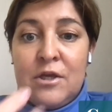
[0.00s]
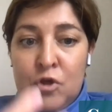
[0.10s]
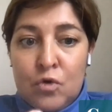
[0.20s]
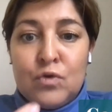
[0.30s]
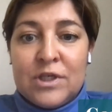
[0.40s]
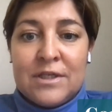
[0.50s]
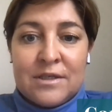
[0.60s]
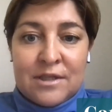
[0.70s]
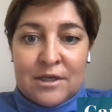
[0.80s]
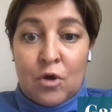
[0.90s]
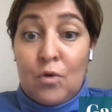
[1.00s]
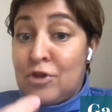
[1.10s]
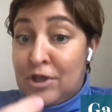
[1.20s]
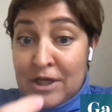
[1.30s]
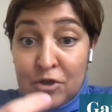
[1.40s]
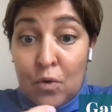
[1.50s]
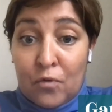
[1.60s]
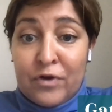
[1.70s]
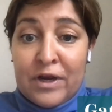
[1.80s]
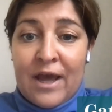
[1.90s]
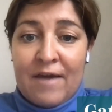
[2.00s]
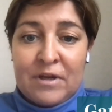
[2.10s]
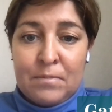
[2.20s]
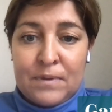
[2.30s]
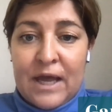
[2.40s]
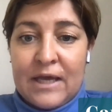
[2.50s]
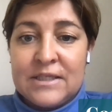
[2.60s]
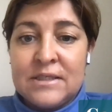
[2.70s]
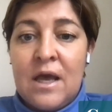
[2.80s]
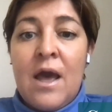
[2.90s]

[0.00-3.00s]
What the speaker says: using the technology that you already have in place